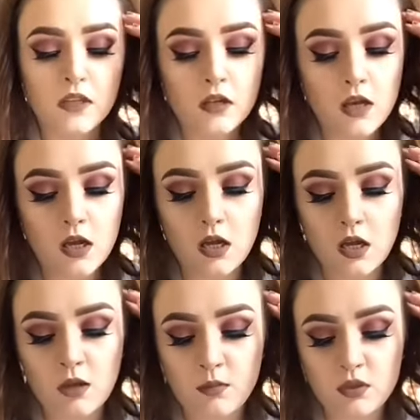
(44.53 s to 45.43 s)

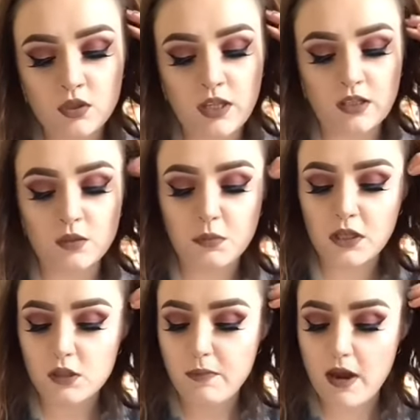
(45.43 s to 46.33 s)
So that's
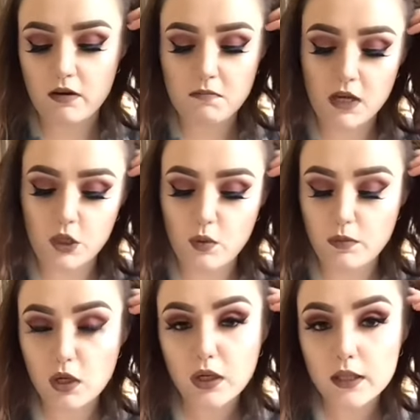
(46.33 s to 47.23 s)
something to bear in mind when
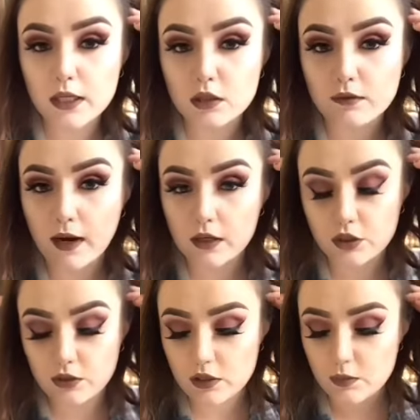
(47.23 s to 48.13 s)
we look at the
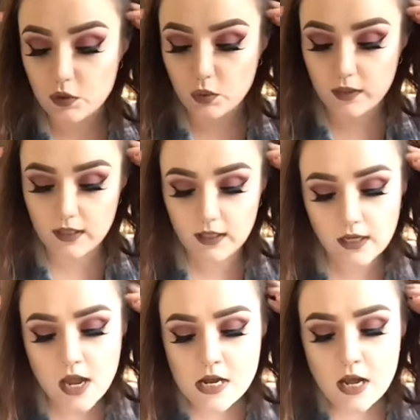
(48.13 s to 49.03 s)
interactions
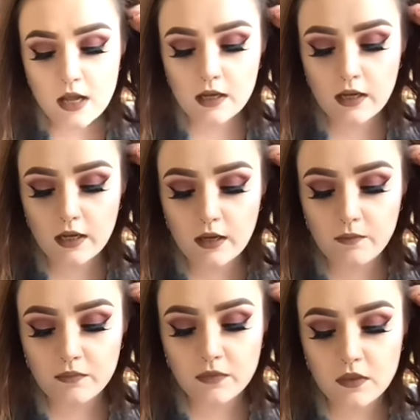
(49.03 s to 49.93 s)
between
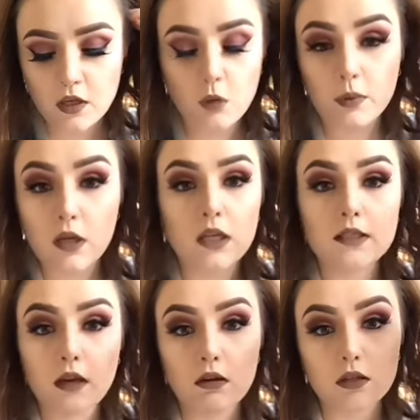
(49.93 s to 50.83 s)
the upper class
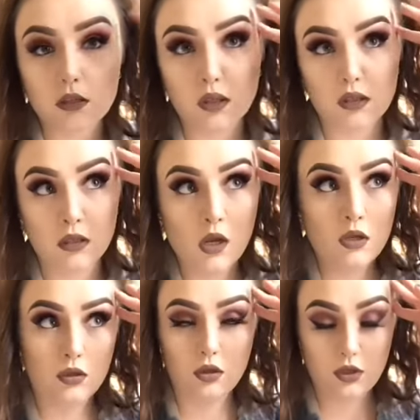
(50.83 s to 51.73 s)
characters
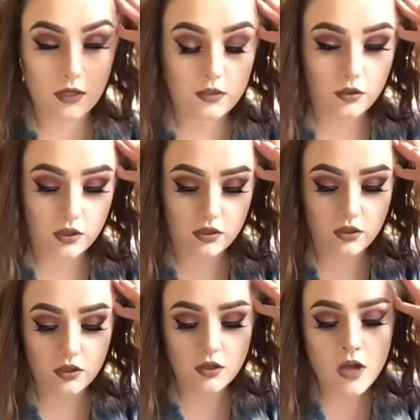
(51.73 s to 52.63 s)
such as
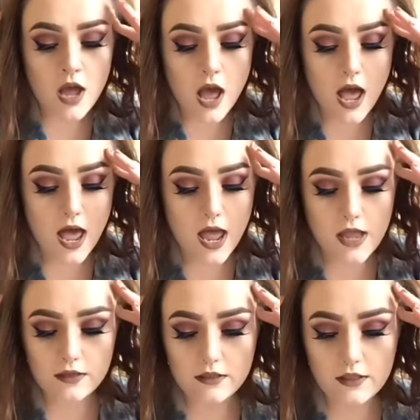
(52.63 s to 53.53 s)
Utterson
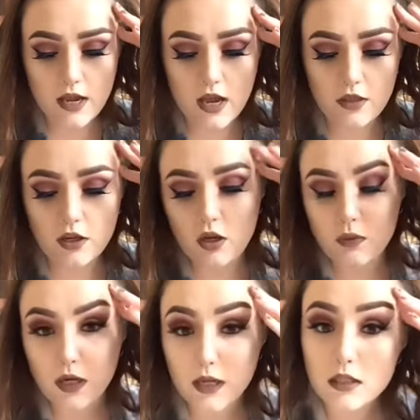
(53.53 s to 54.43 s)
and the lower
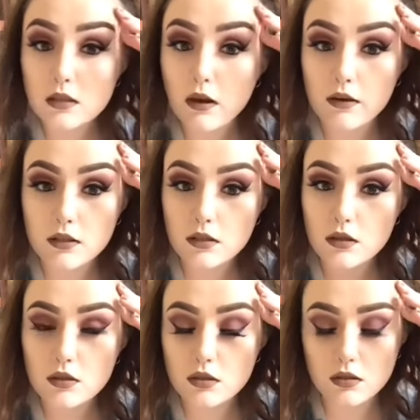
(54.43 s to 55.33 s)
class
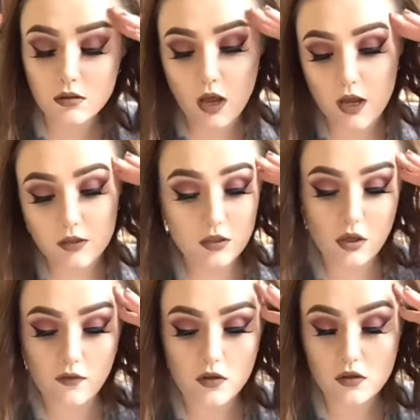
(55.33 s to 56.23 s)
characters,
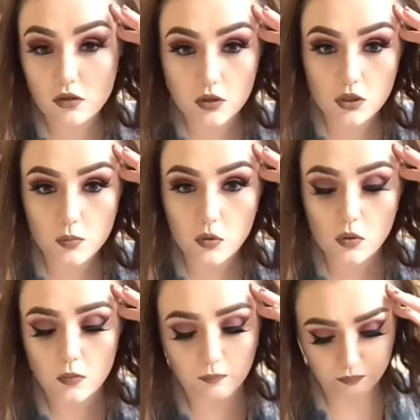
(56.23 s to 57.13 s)
servants such as
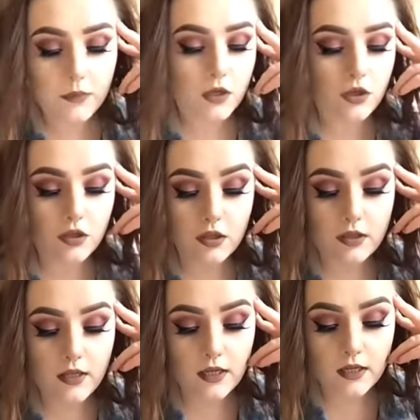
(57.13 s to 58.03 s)
Poole. Another
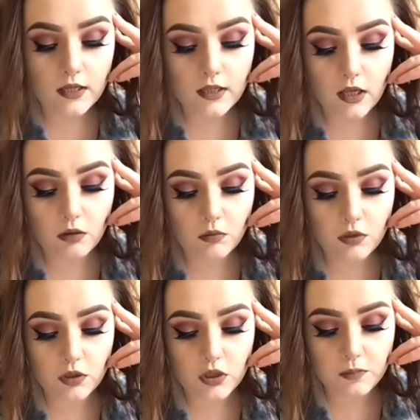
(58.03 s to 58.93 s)
thing that I want
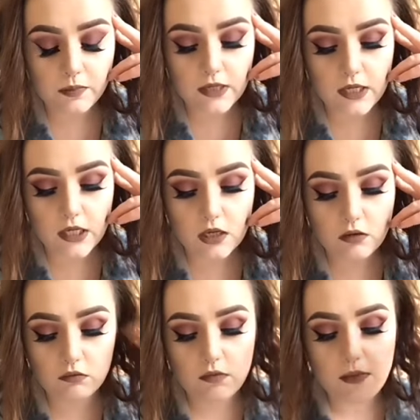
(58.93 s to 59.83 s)
you to be
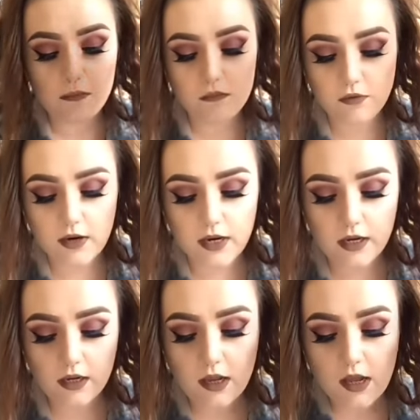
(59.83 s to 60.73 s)

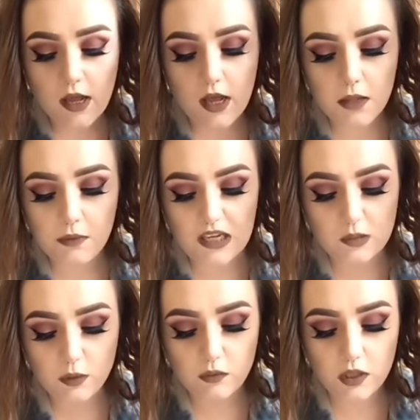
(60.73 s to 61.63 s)
remembering as
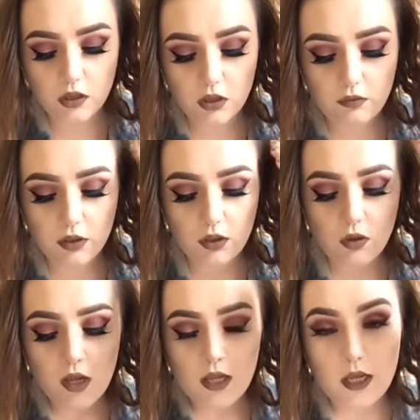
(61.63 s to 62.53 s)
we read through
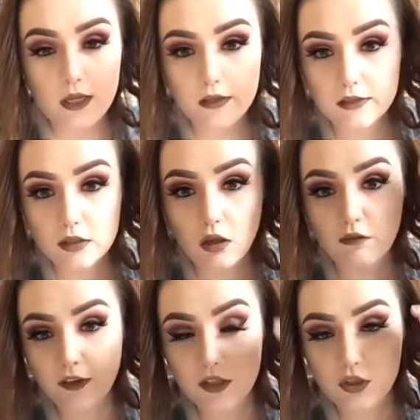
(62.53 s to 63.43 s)
is
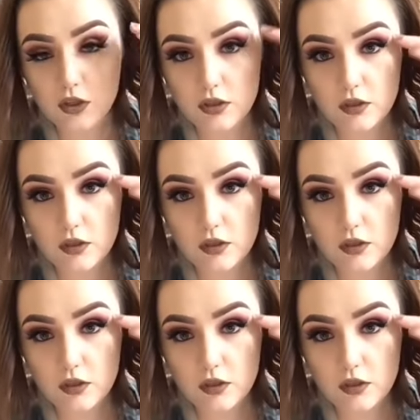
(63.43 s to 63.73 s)
conventions of